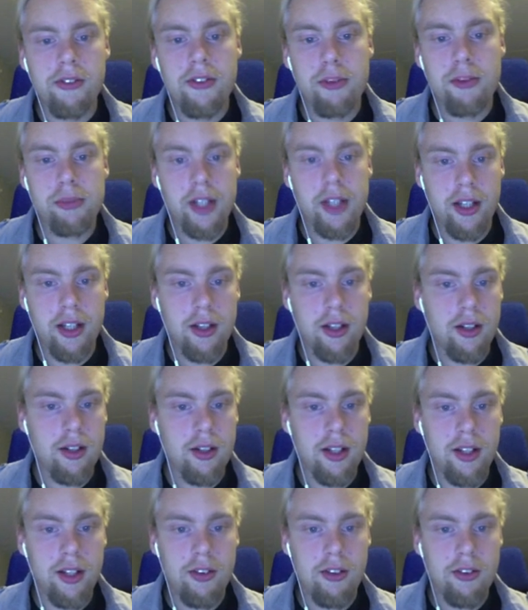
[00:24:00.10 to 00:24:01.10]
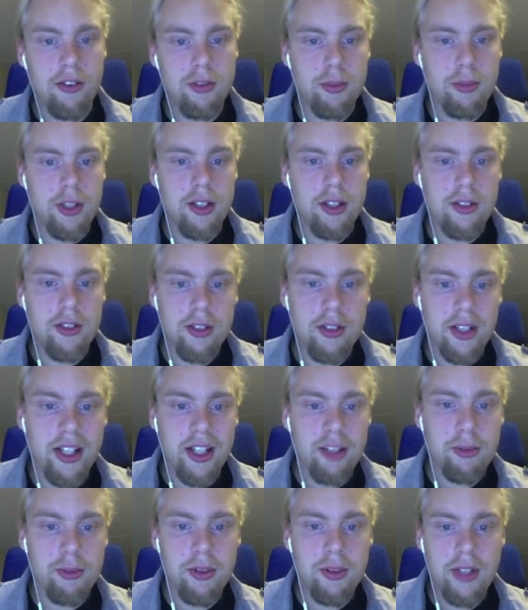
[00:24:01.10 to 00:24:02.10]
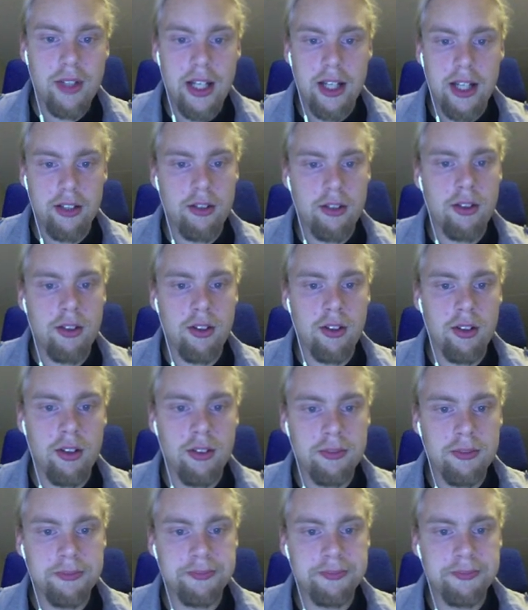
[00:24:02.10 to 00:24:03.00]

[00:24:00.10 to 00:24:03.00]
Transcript: the player needs to be collidable at all.